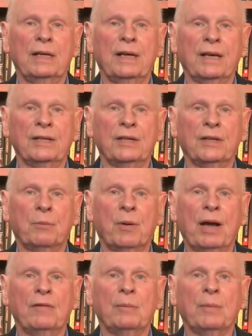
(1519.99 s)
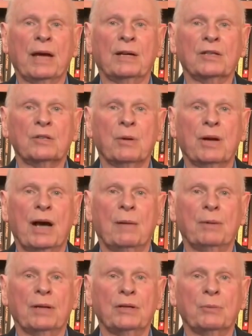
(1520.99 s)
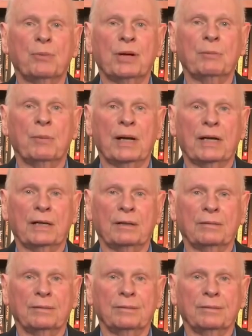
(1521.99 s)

in ending the private bankers' monopoly to print money.